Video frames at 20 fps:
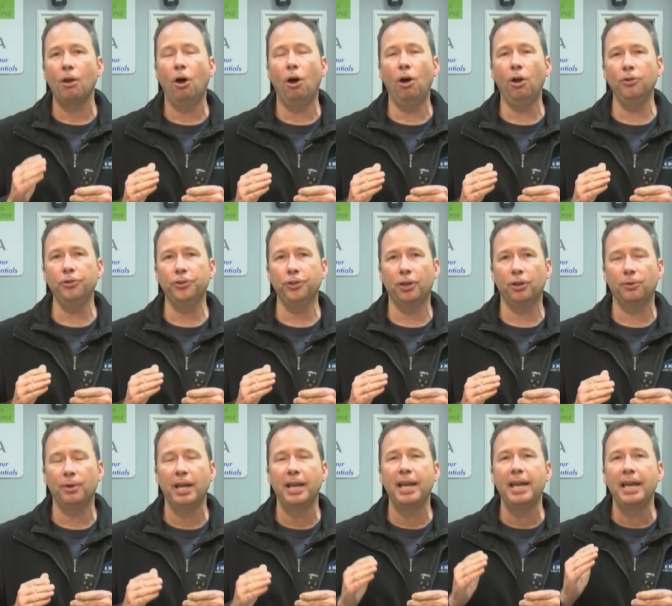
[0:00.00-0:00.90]

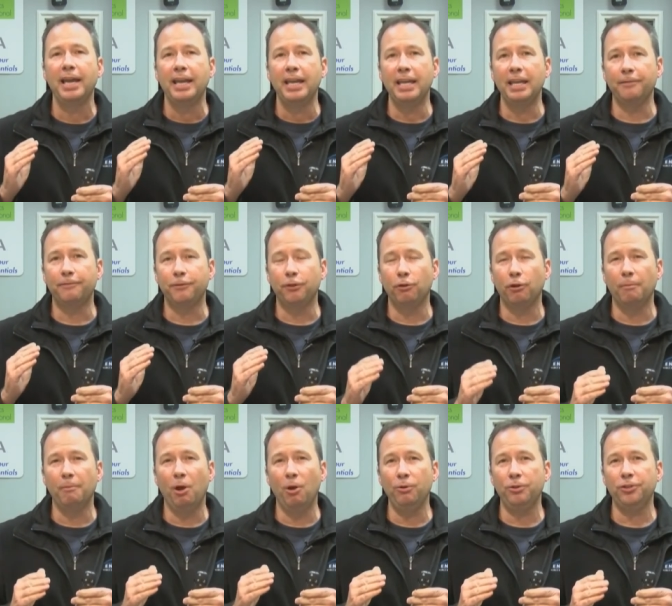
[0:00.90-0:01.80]
Also, if the
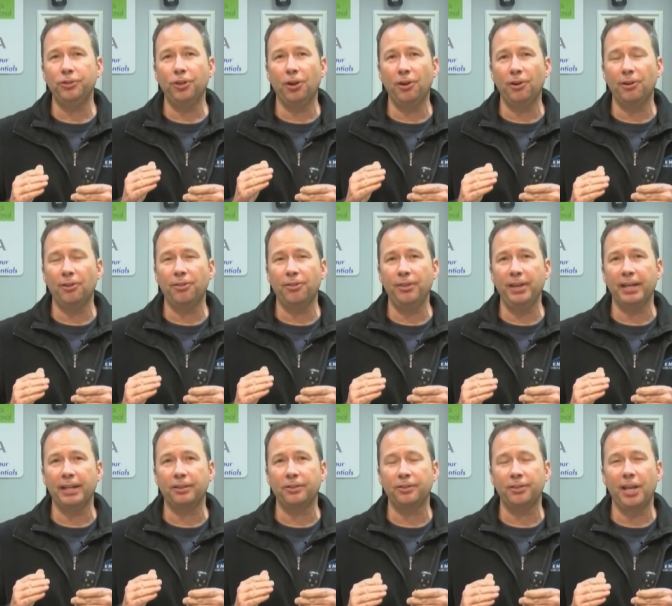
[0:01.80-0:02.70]
remote start
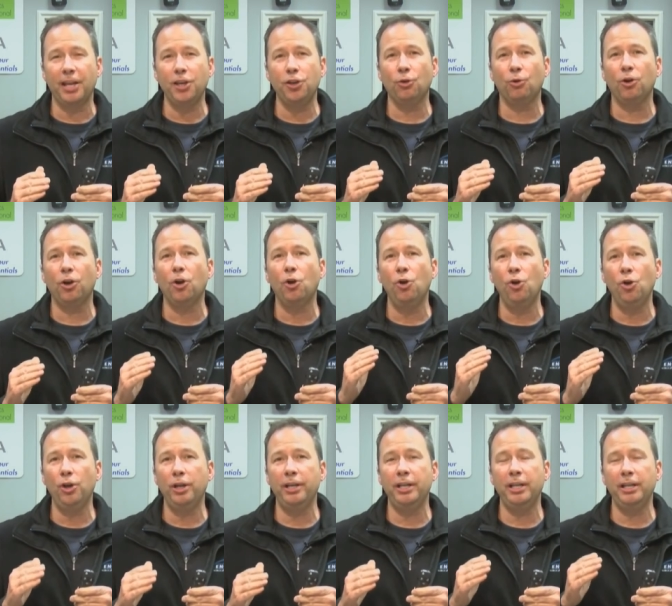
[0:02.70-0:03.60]
thinks that your
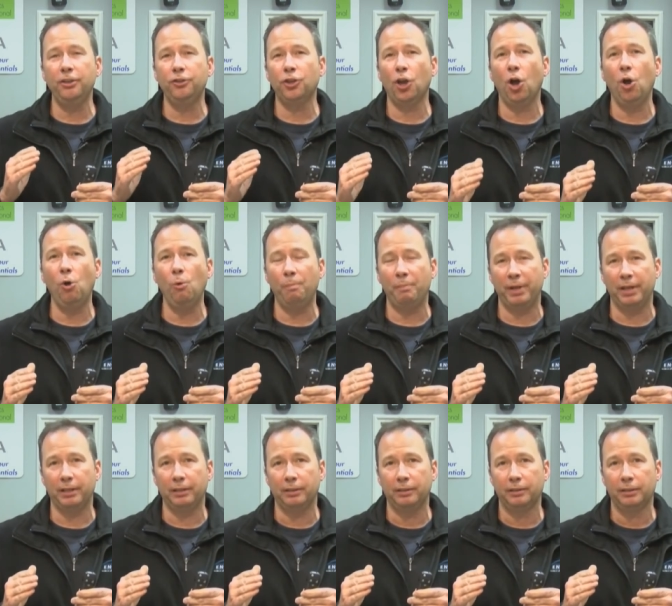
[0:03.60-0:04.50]
hood is
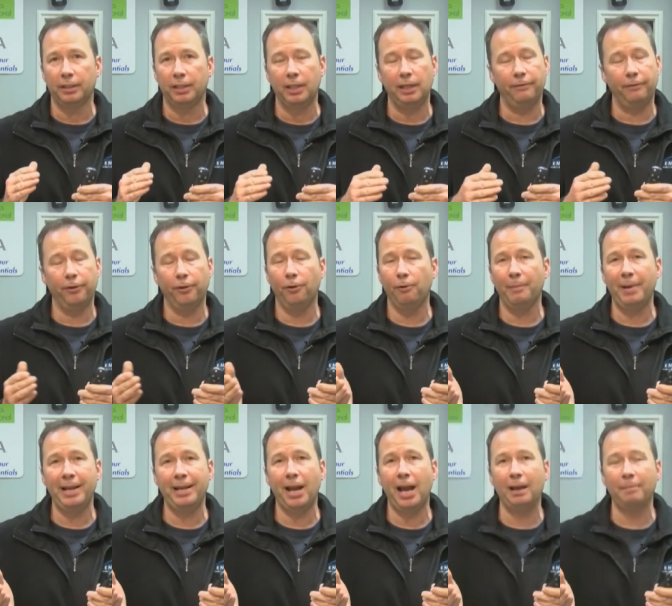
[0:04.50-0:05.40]
open, even though it
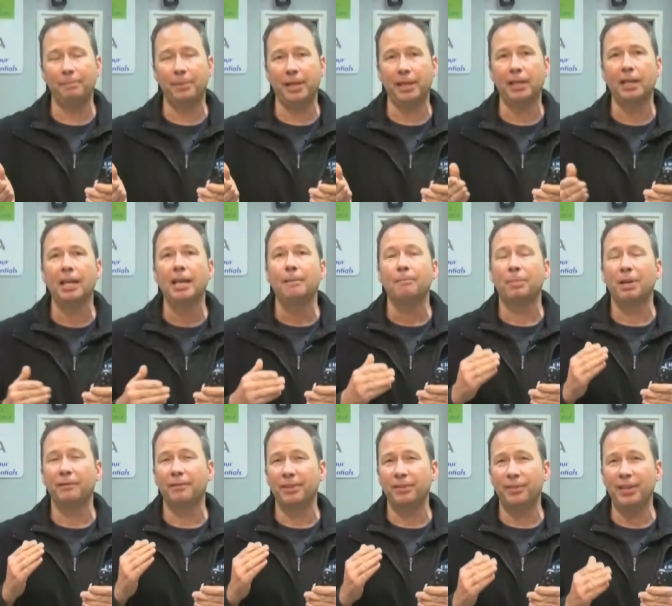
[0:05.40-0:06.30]
might not be,
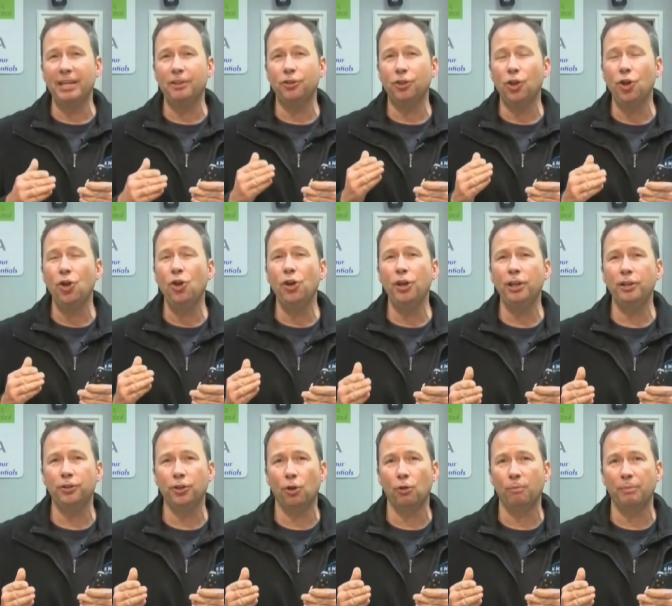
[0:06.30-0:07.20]
but if it thinks the hood
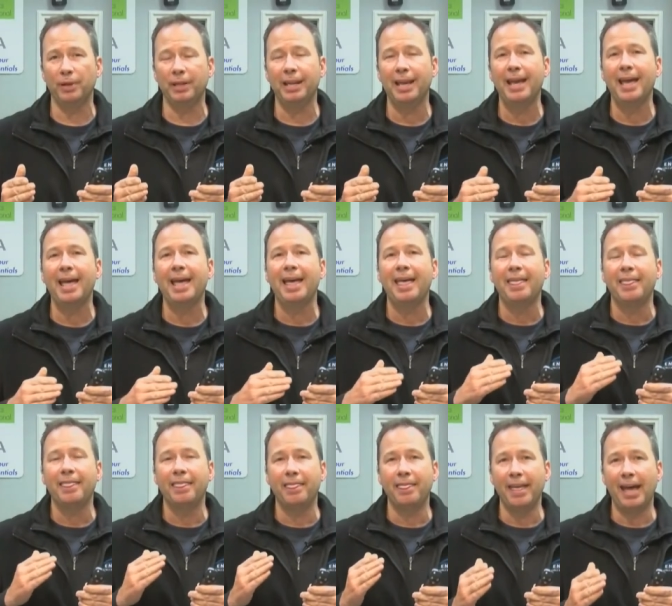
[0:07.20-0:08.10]
is open,
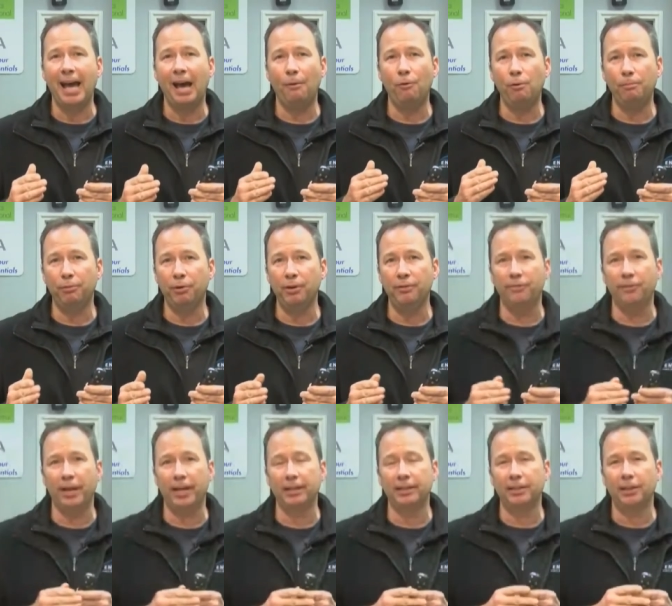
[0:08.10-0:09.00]
that will
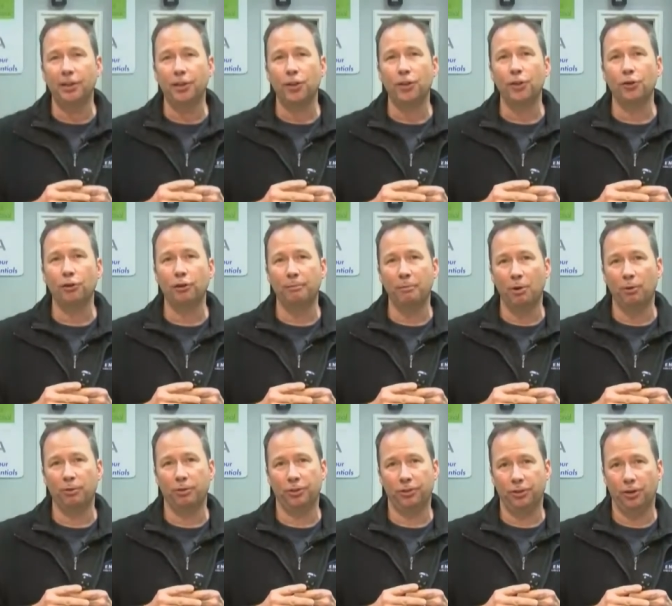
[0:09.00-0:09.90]
prevent the
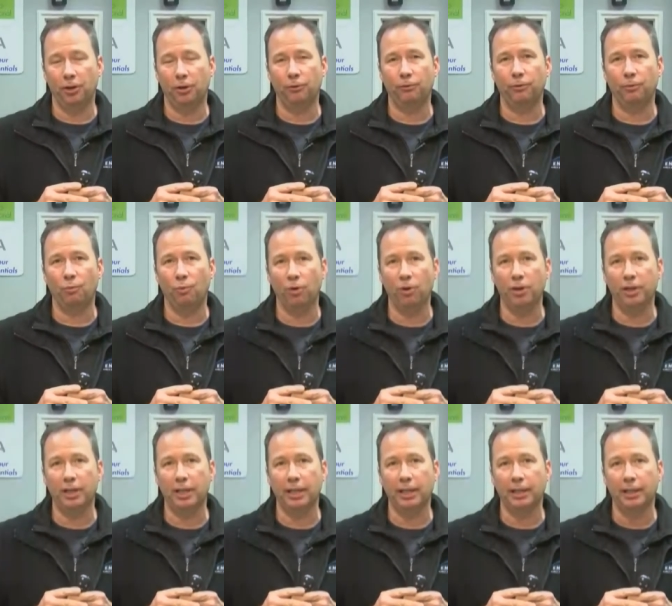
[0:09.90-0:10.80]
remote start from
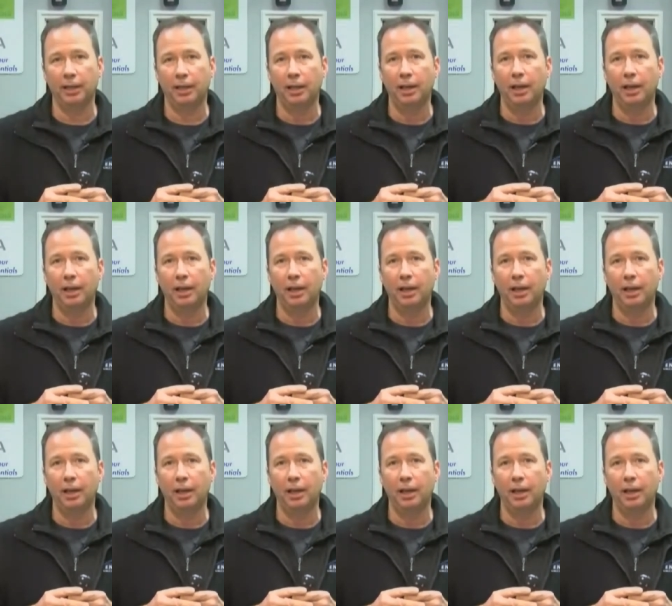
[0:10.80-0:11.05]
working.